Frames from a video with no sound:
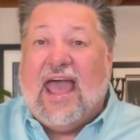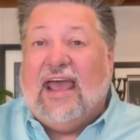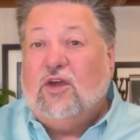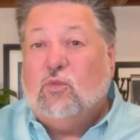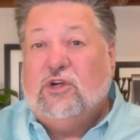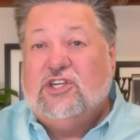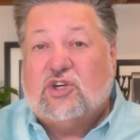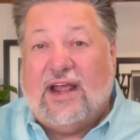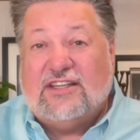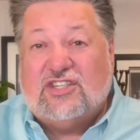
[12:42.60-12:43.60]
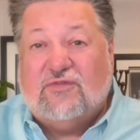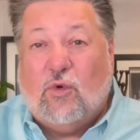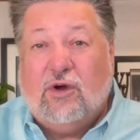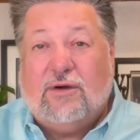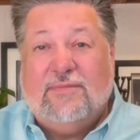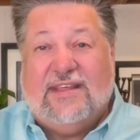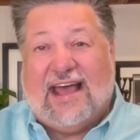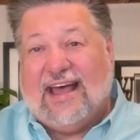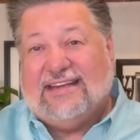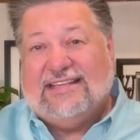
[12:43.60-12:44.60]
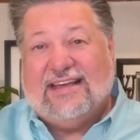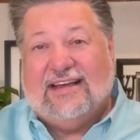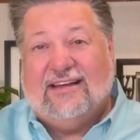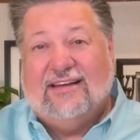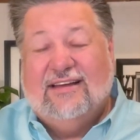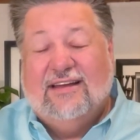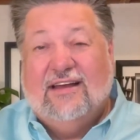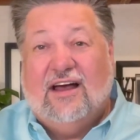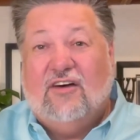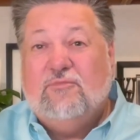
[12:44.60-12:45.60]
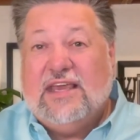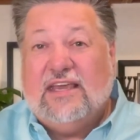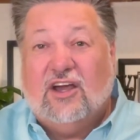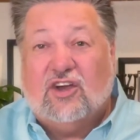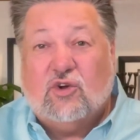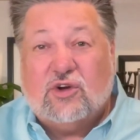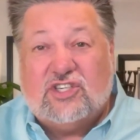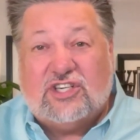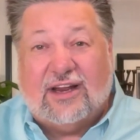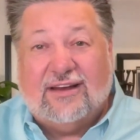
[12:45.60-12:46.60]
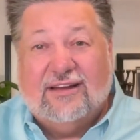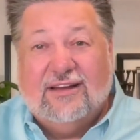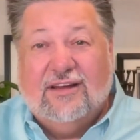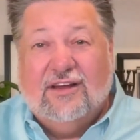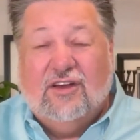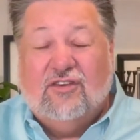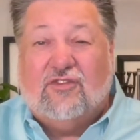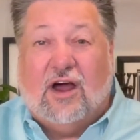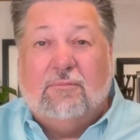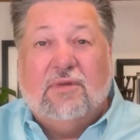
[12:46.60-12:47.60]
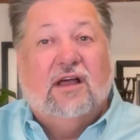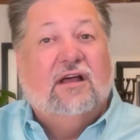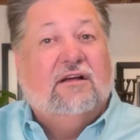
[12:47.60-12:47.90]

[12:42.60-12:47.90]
and it would transform the idea of being a Christian from